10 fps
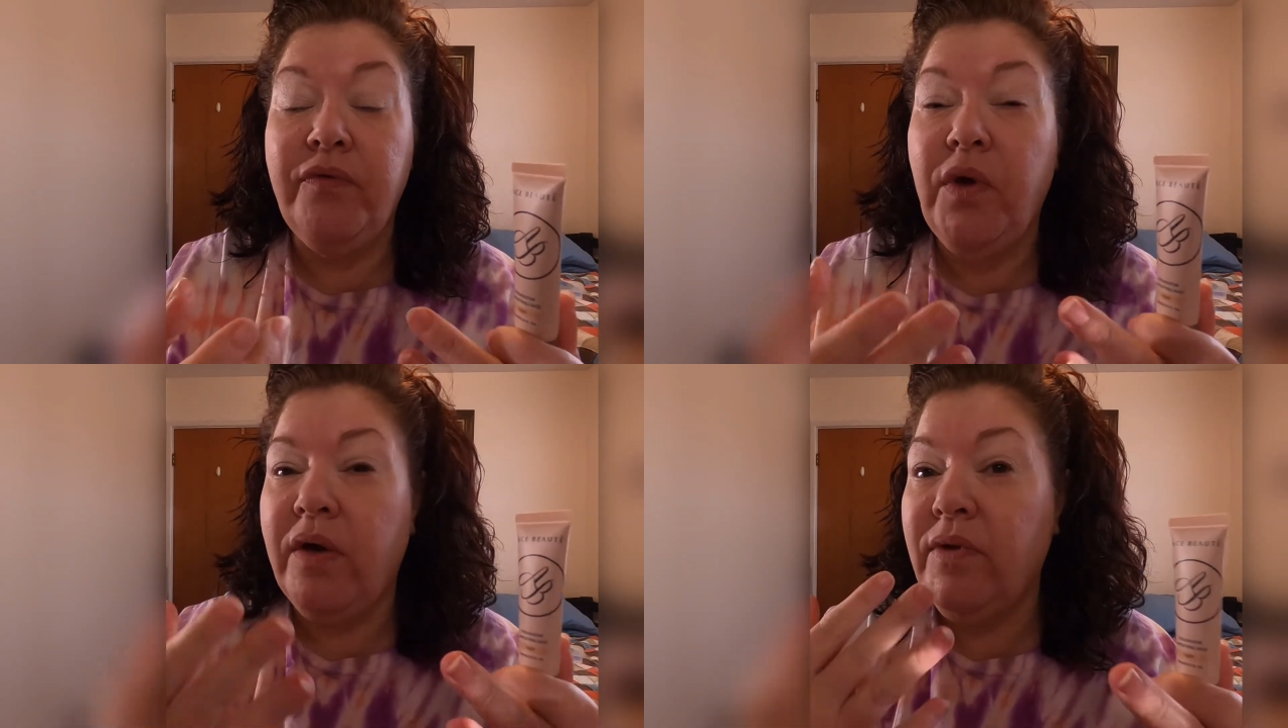
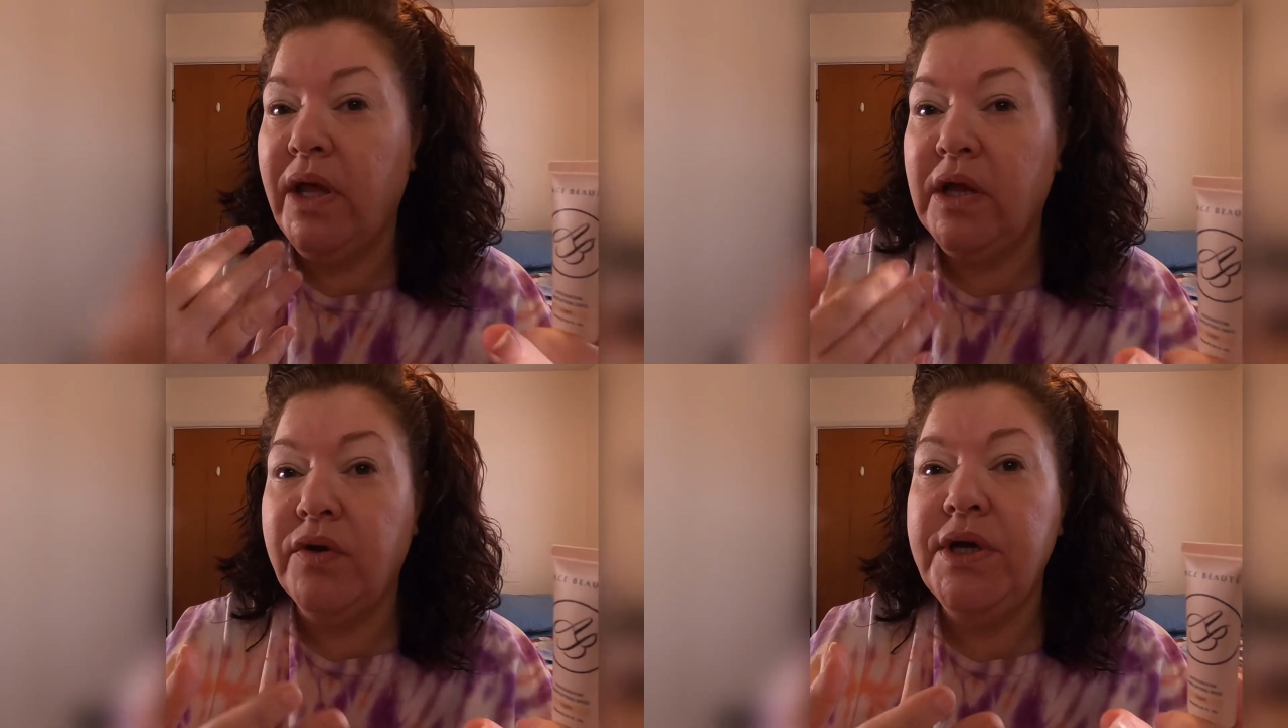If you have a
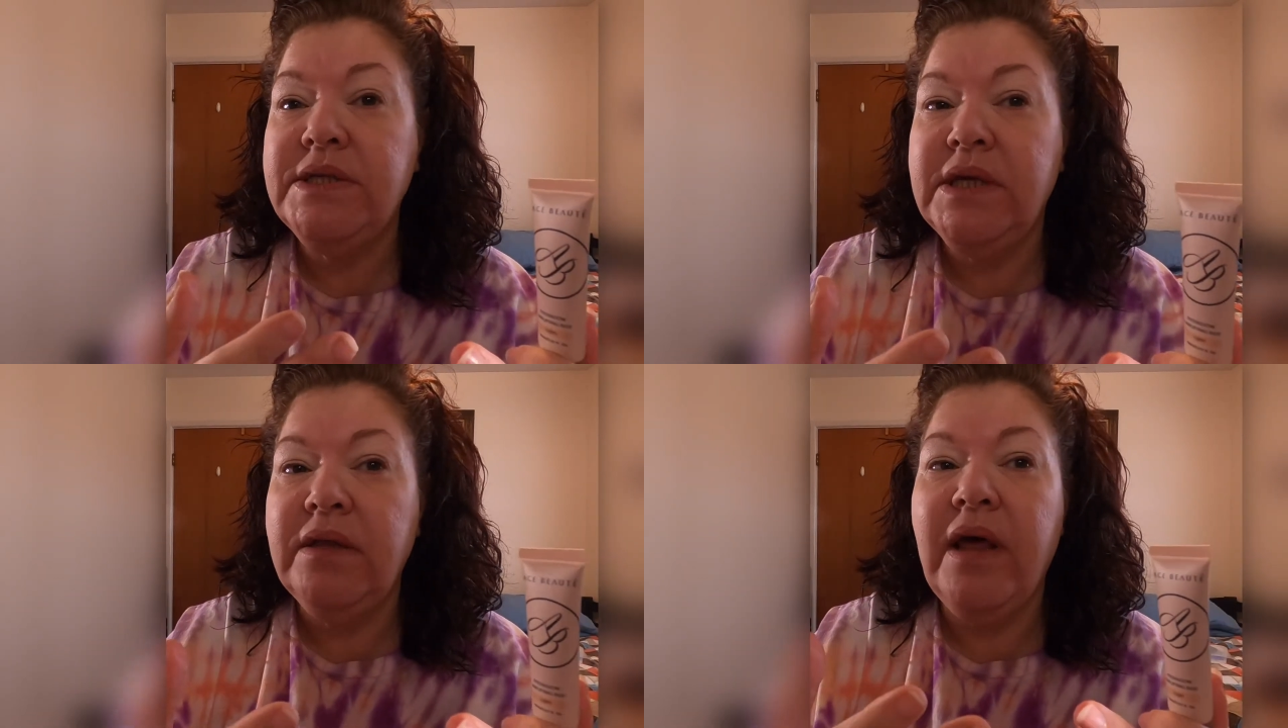lot of
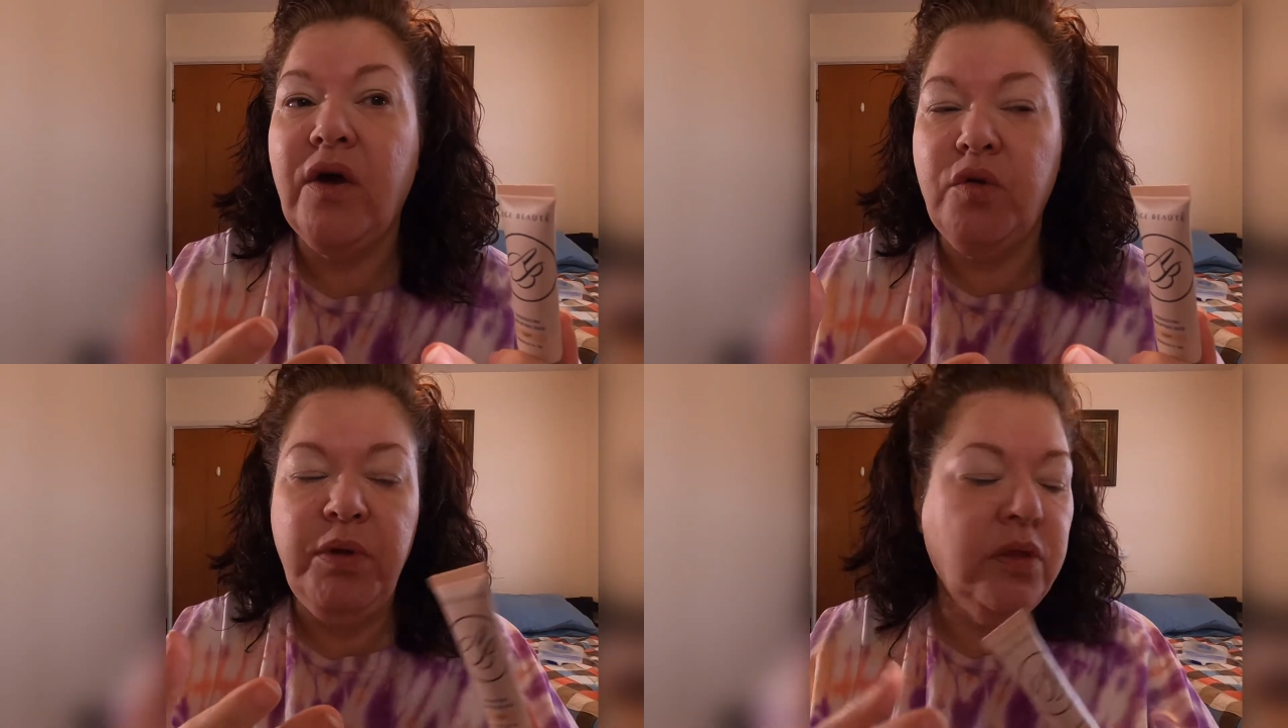creasing,
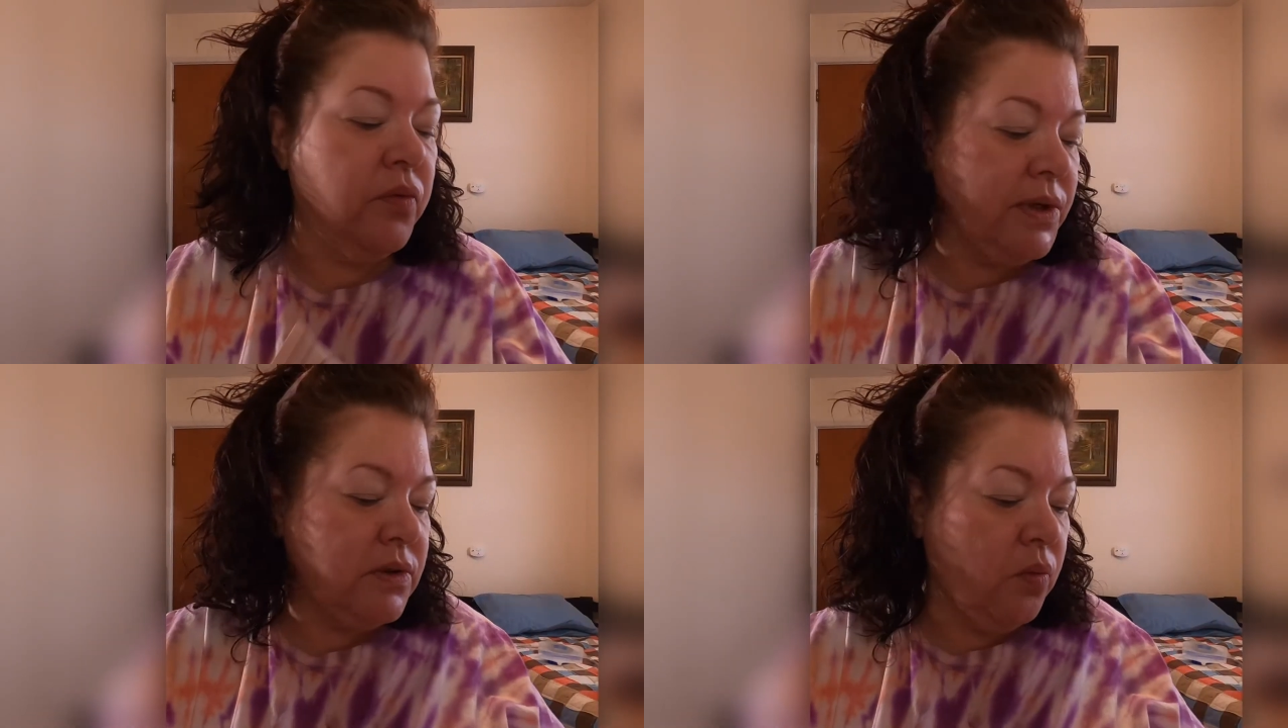that could be
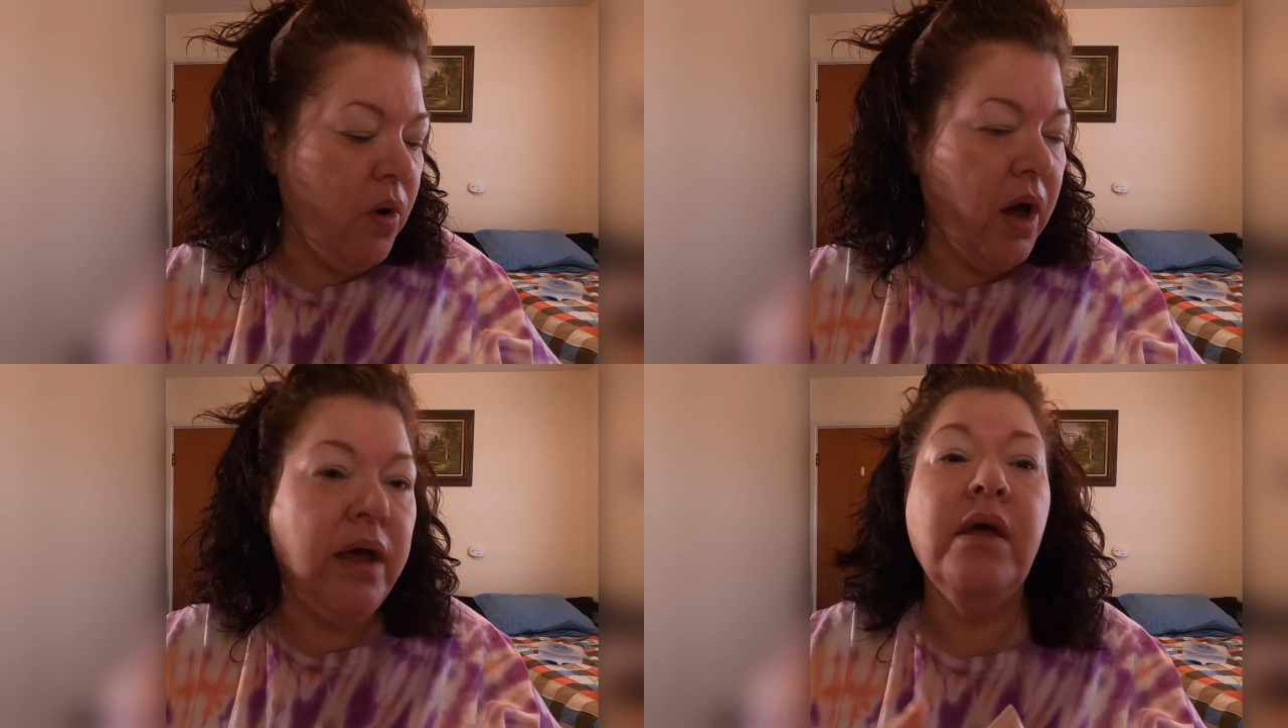the reason
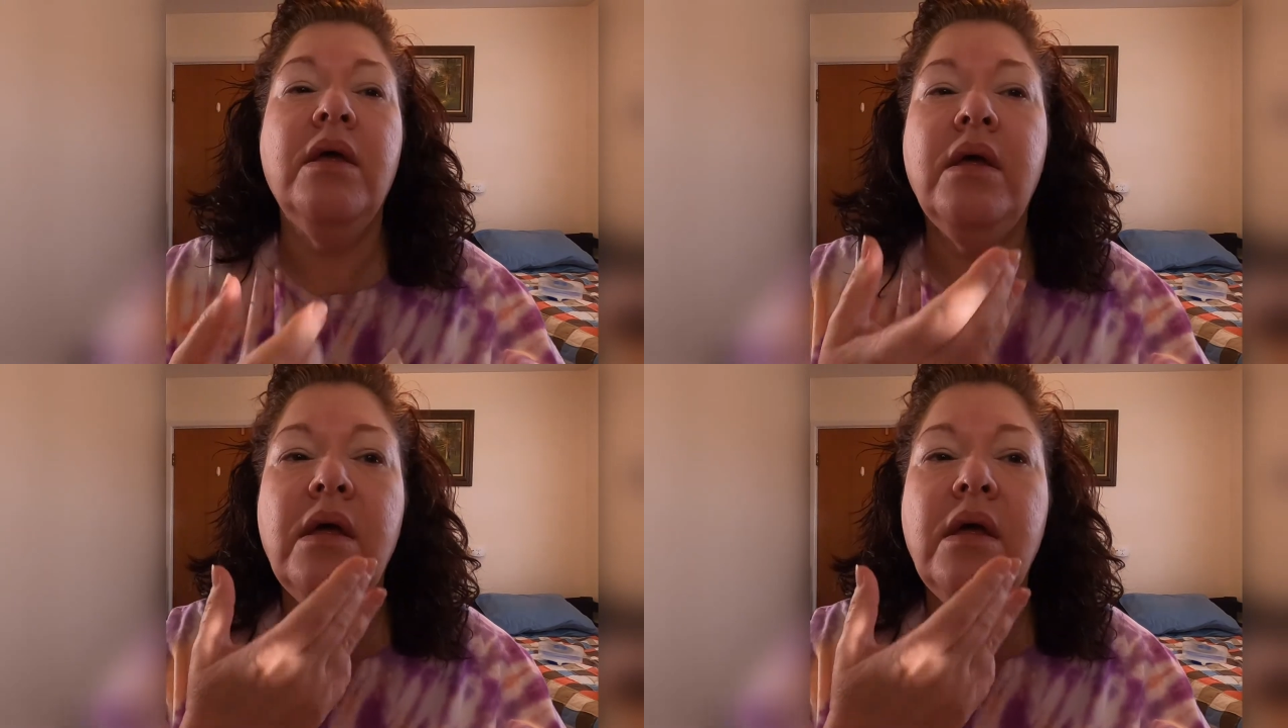why.